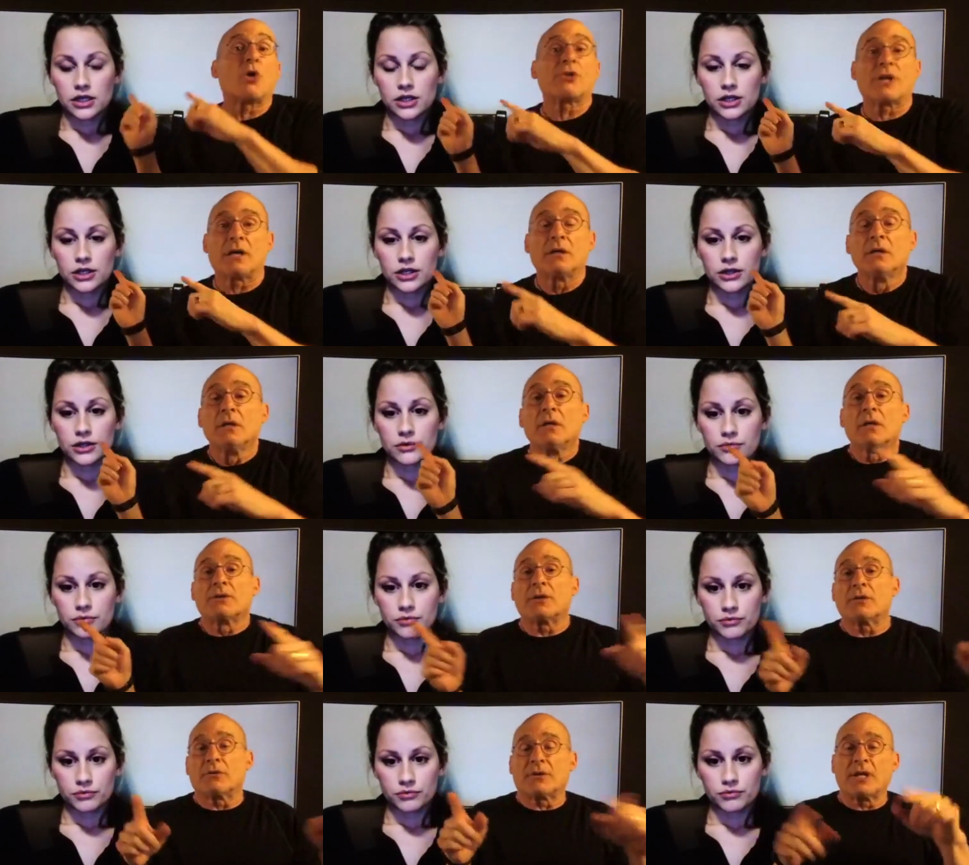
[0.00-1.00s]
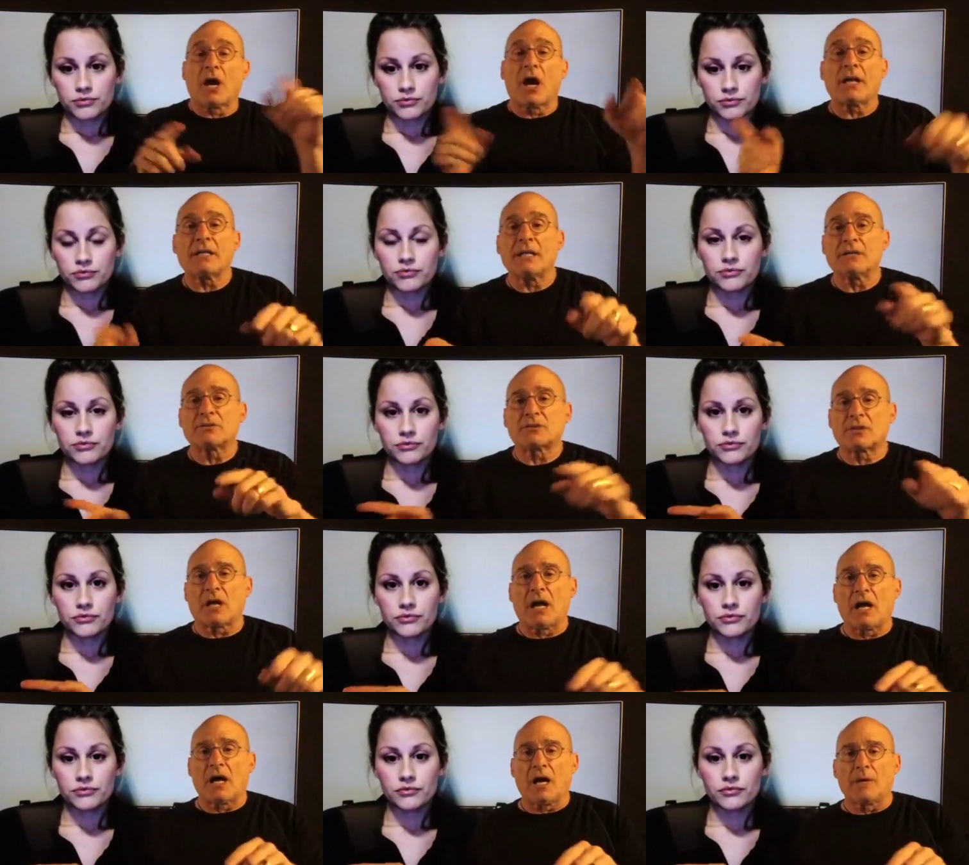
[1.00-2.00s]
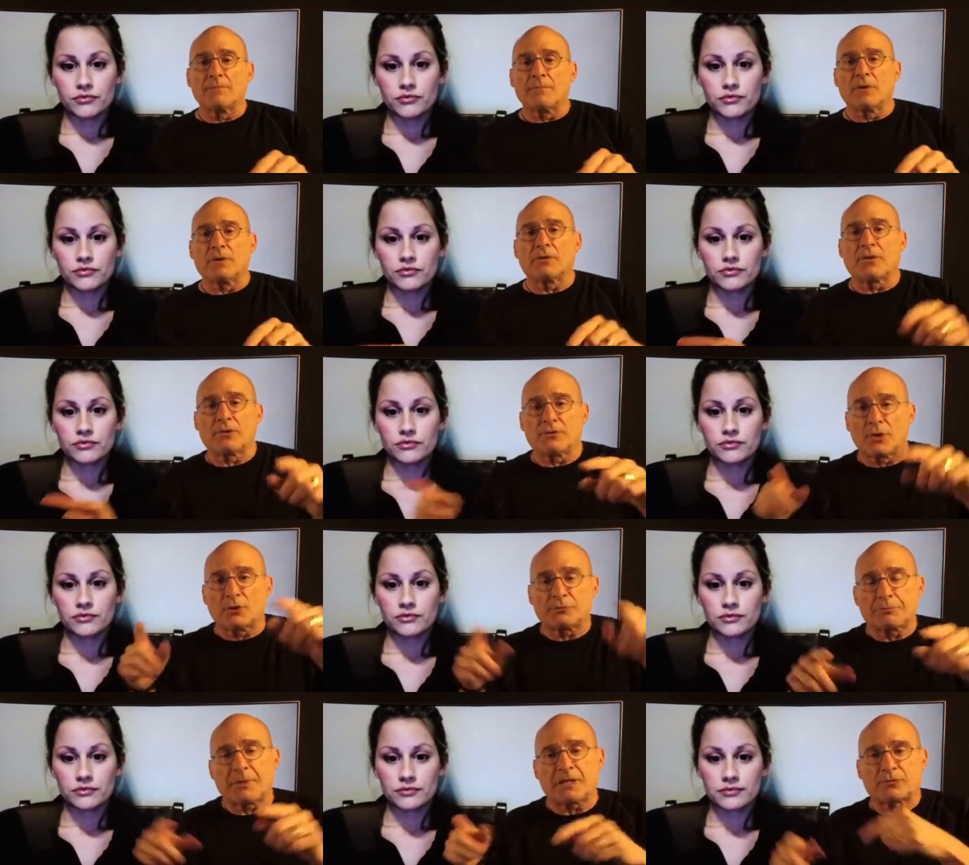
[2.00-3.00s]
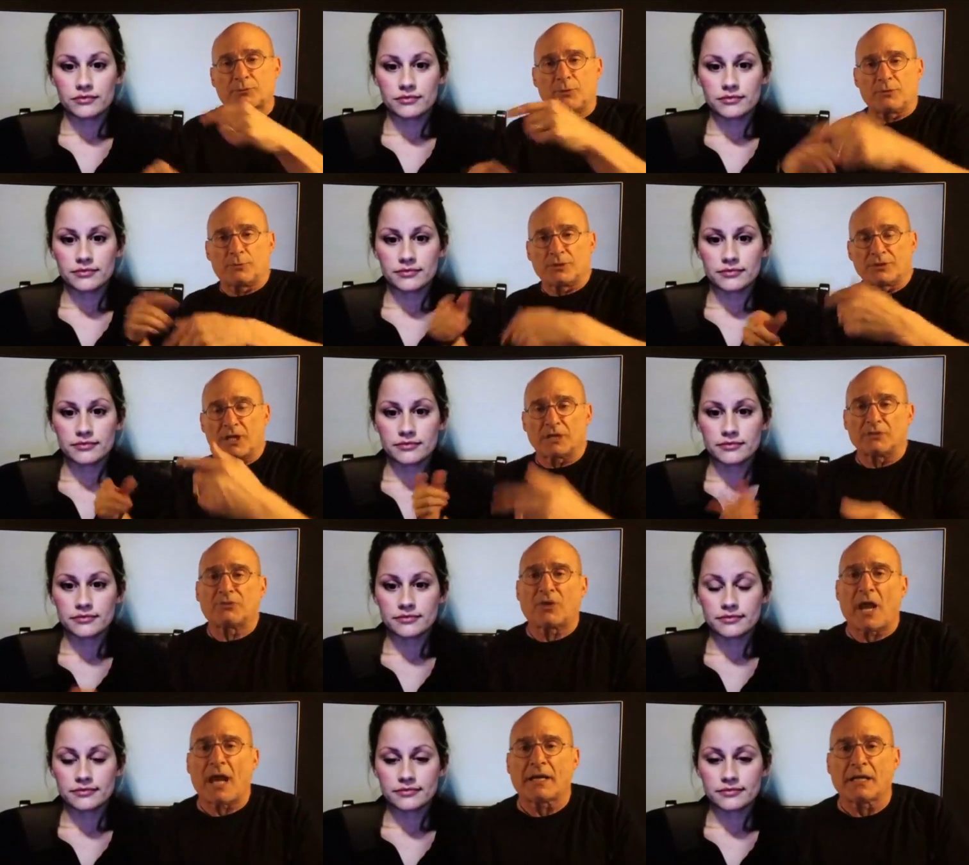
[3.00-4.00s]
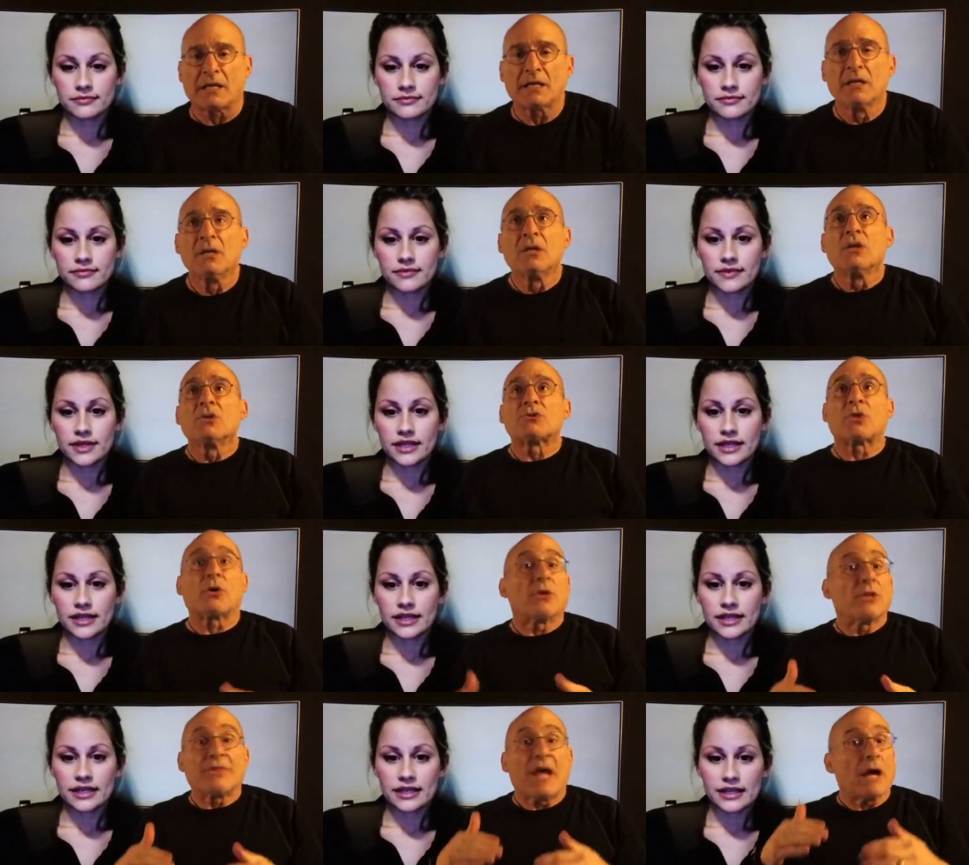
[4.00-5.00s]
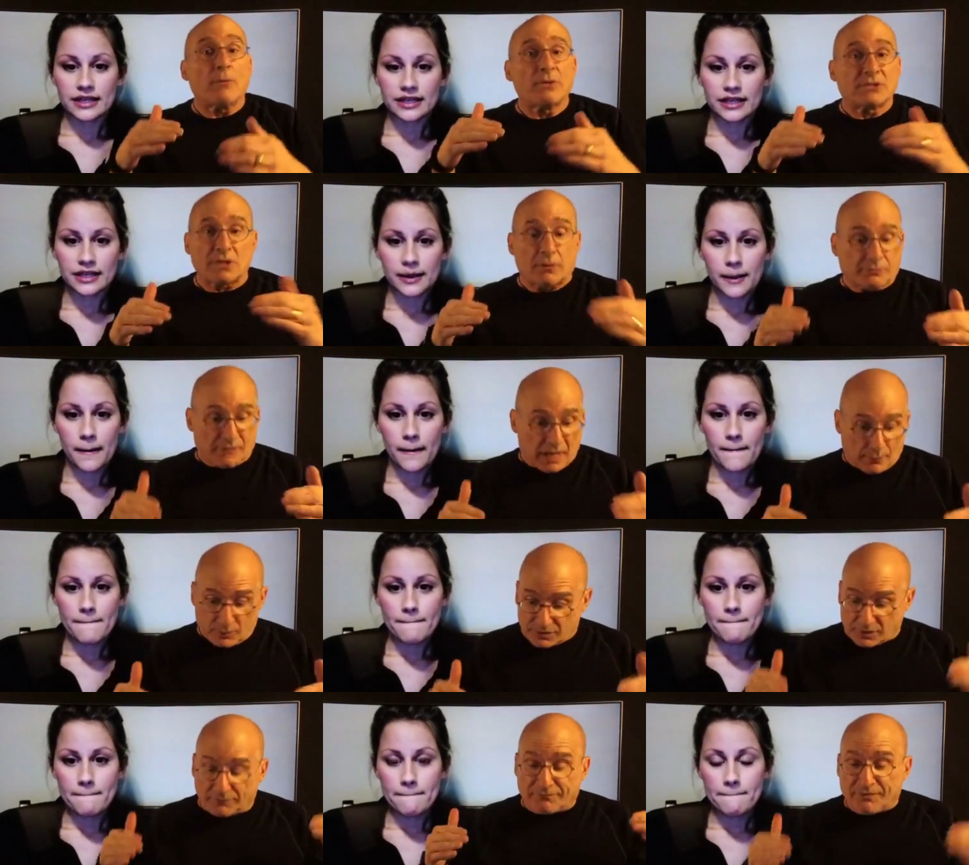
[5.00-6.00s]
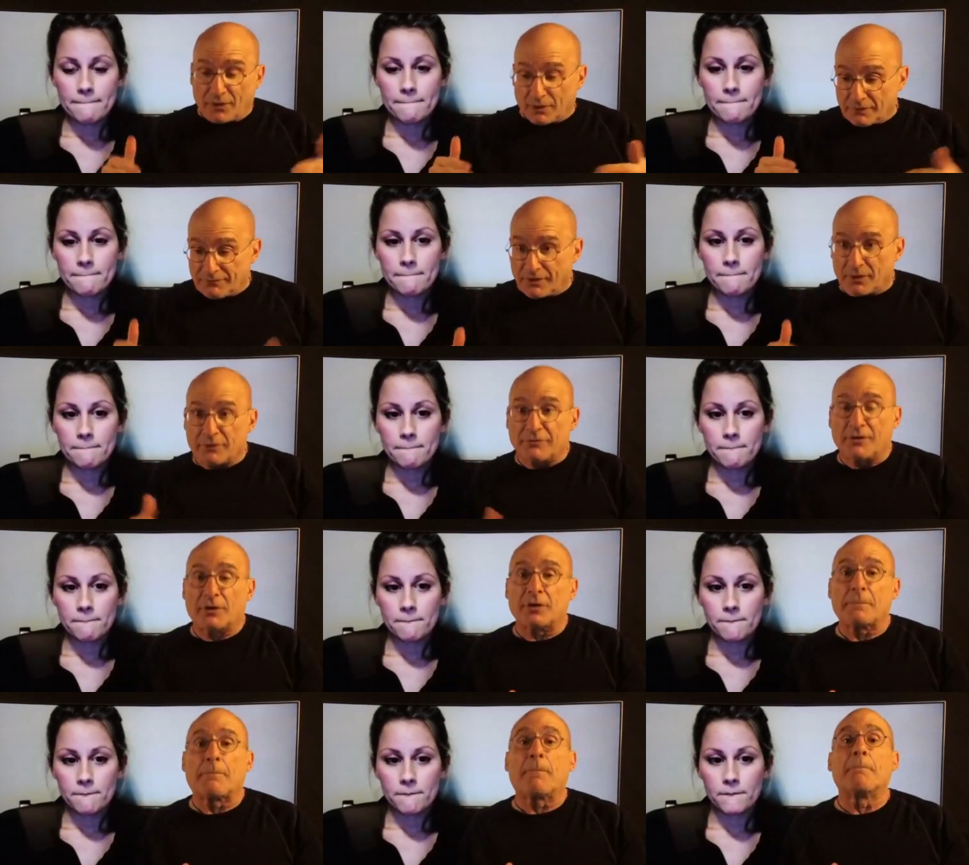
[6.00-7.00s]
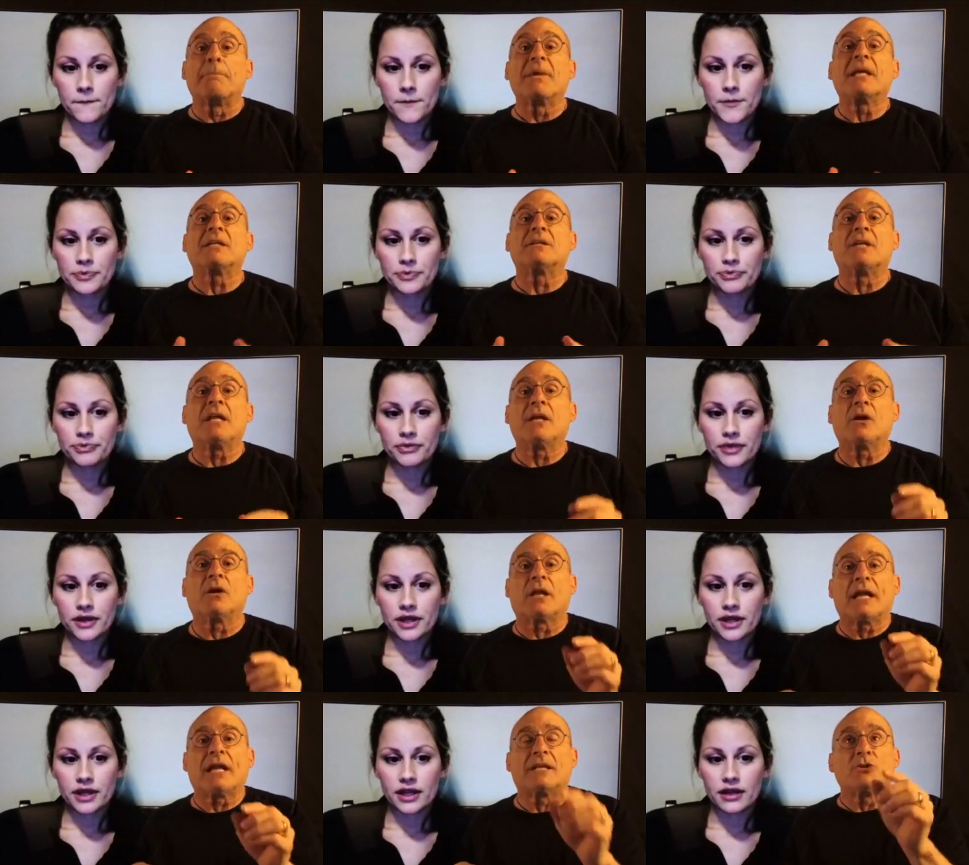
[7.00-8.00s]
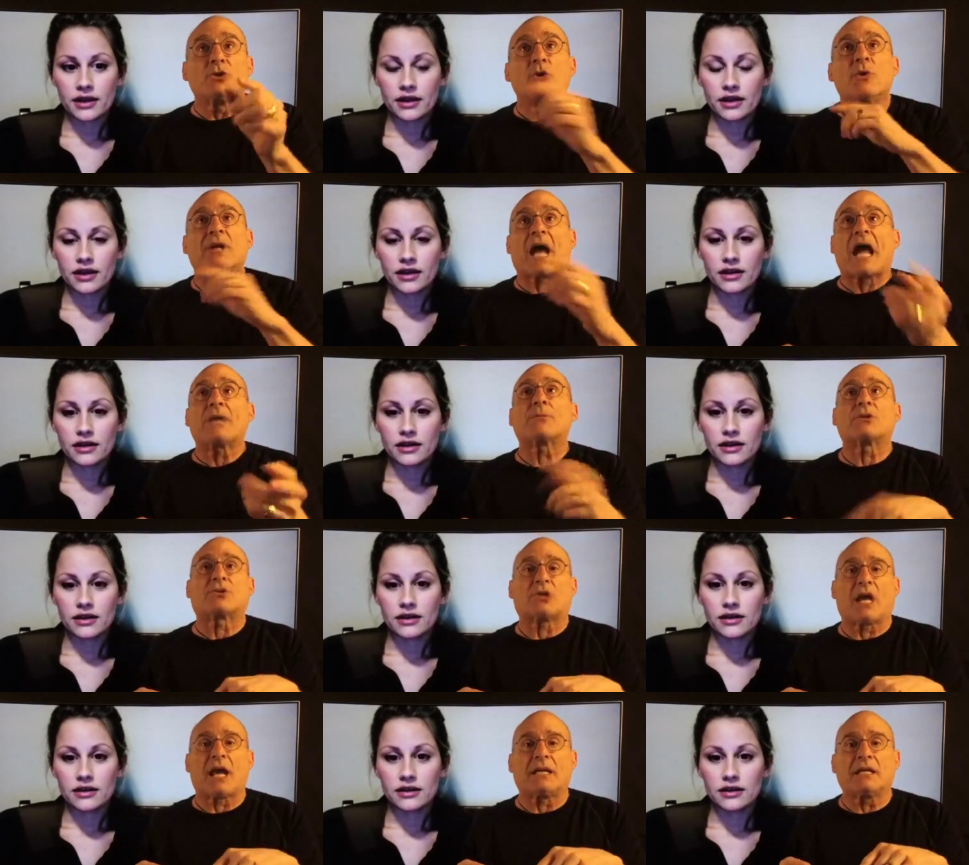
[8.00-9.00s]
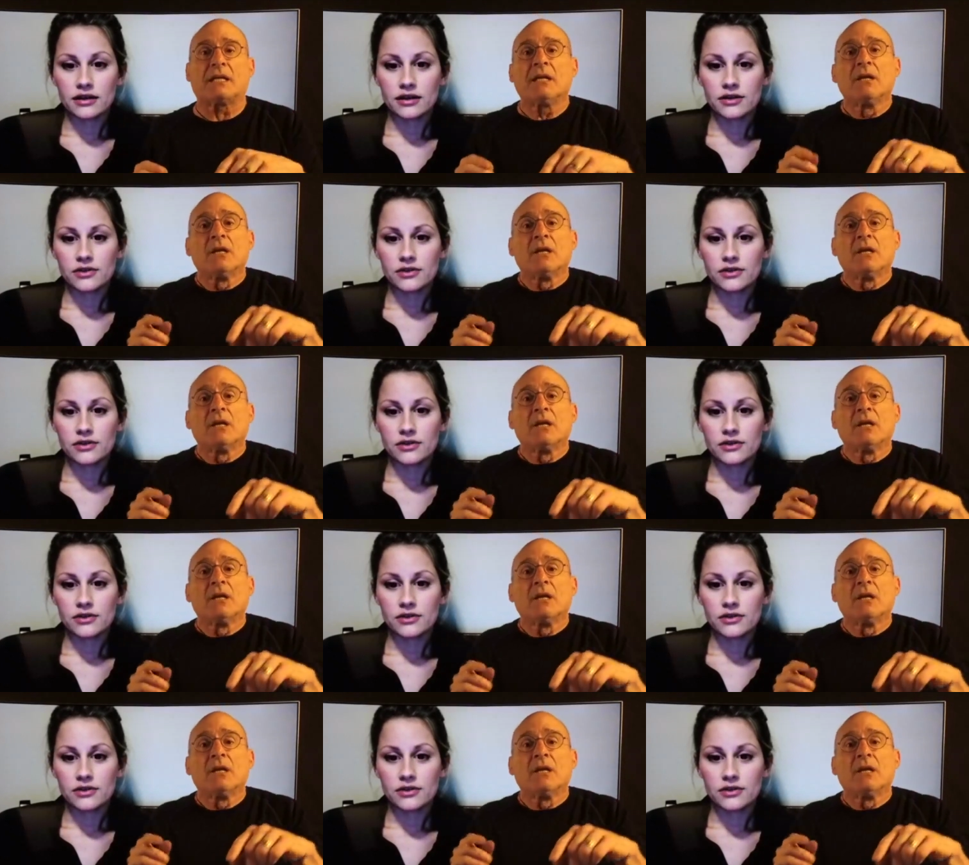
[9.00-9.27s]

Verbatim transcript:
Speaker 1: the the, the audience um, th those picks when we're done chatting. So that was a that was a very very very big deal. And you and I were chatting